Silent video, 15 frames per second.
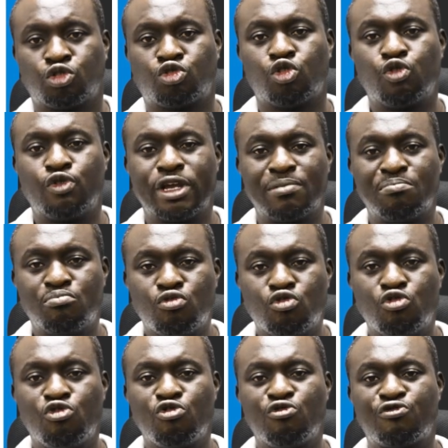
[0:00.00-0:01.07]
to
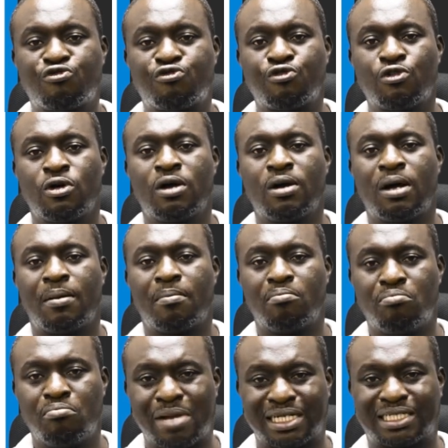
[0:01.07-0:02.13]
remove
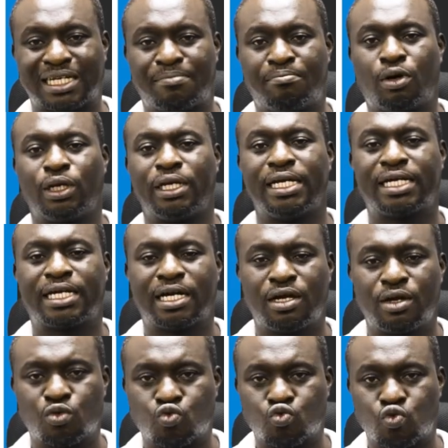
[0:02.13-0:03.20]
metabolic
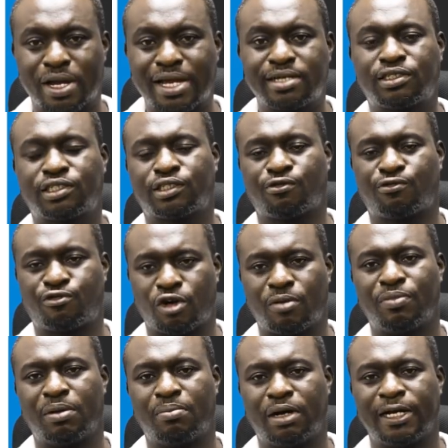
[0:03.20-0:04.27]
waste
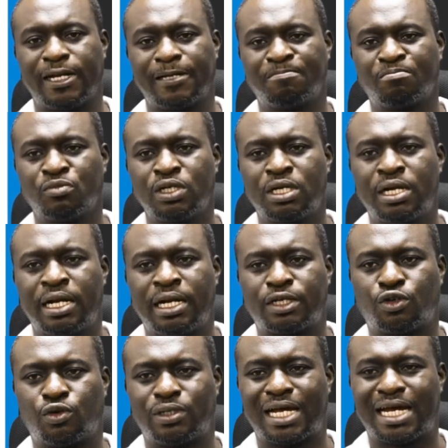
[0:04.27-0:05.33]
from the body.
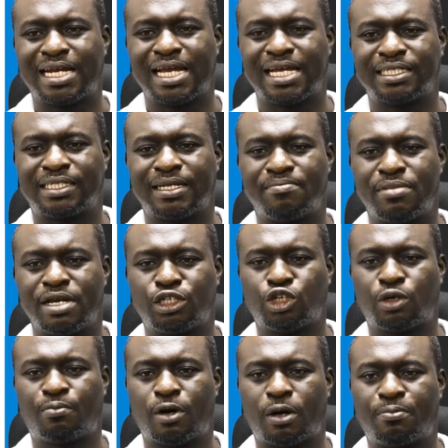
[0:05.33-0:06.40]
So that is the
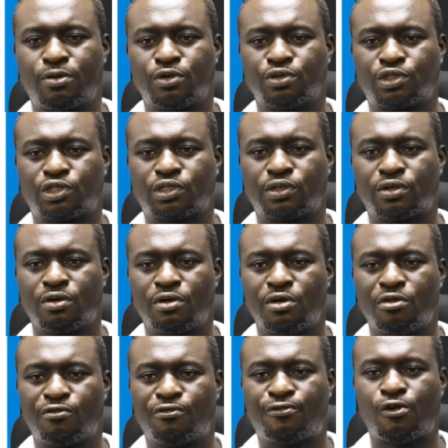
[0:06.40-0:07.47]
major purpose
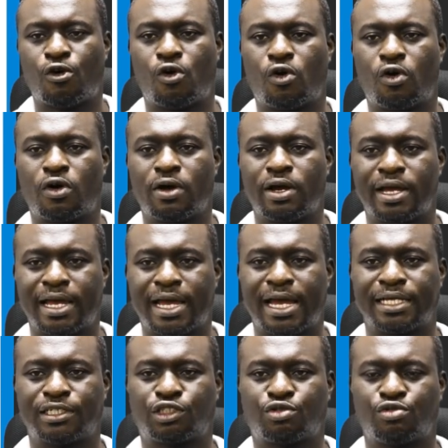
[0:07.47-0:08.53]
for
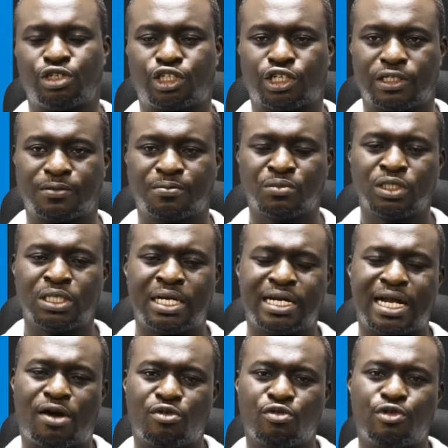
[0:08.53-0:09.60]
excretion.
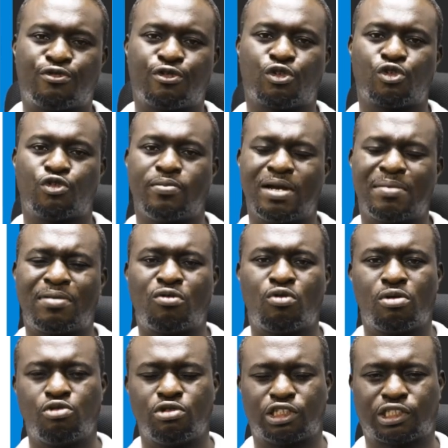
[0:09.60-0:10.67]
Now, if you could remember
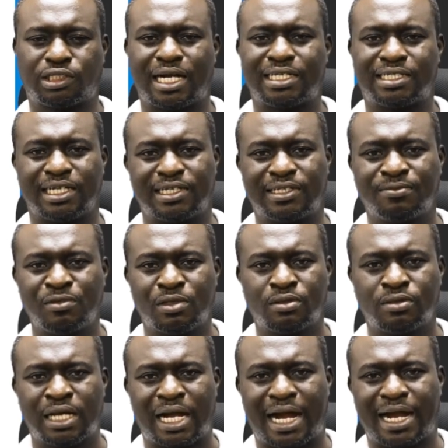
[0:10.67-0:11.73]
when we started,
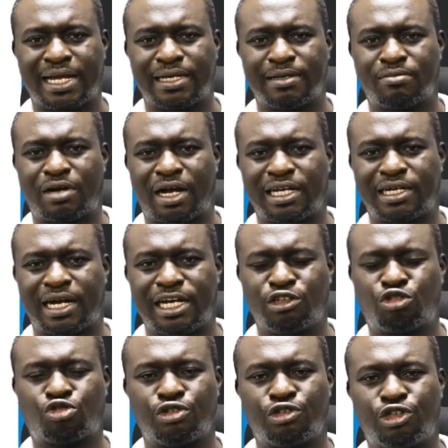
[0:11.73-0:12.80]
I, I, I
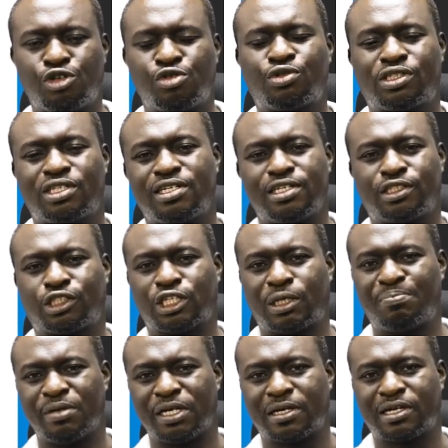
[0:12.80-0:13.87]
introduced this
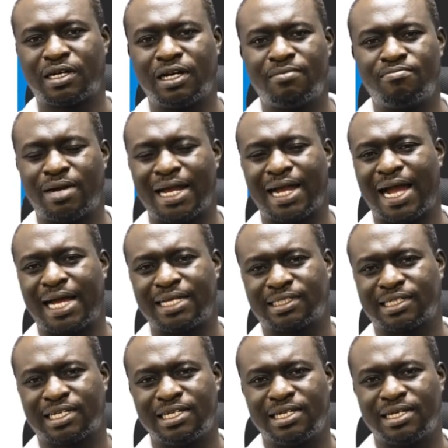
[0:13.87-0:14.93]
topic by
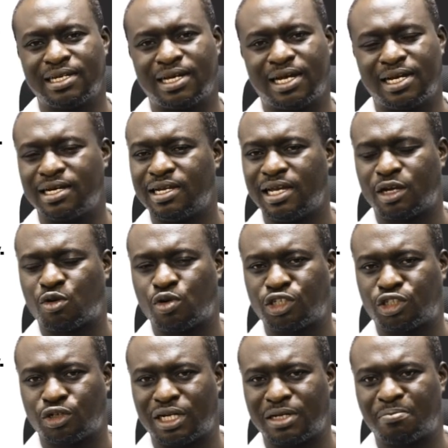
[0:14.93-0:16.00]
asking an, a
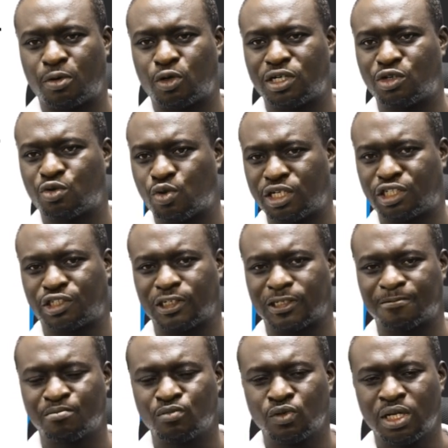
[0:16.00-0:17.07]
question, an important question.
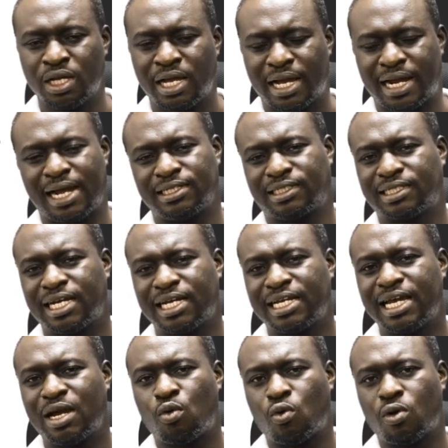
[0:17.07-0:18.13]
And I
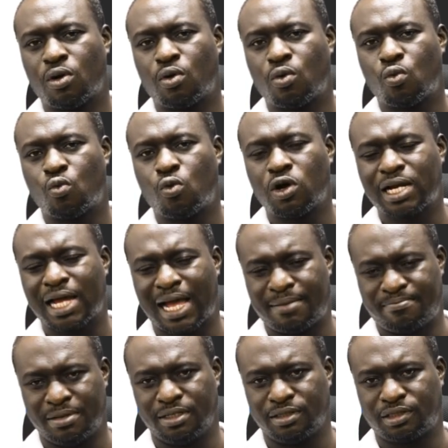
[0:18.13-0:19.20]
said, what
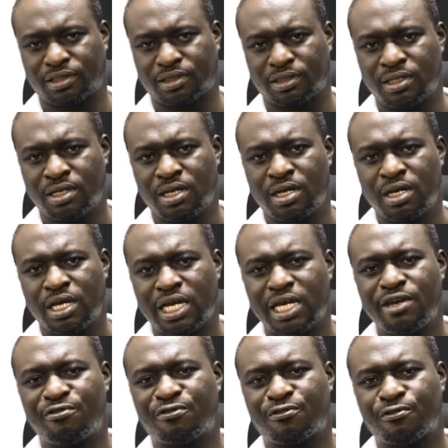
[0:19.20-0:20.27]
happens
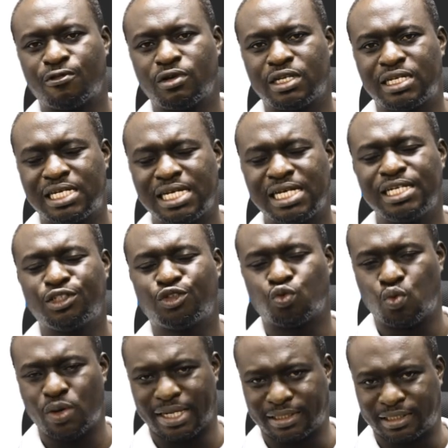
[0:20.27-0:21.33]
if these
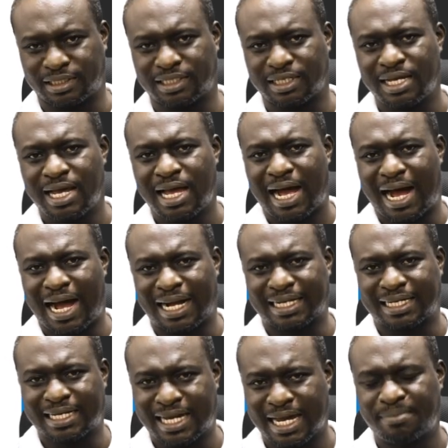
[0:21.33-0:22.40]
wastes are
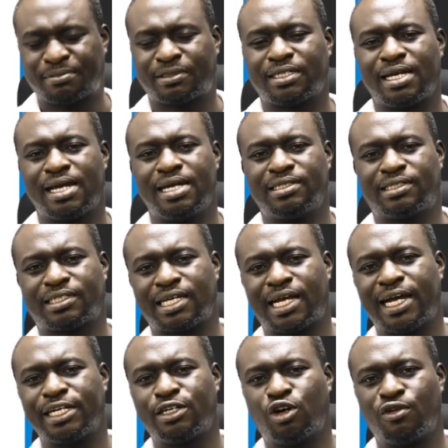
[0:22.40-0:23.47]
kept
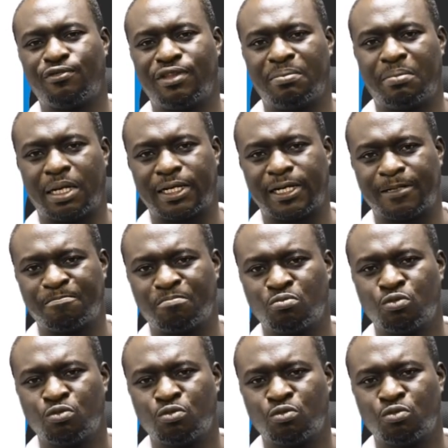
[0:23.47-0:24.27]
inside of the body?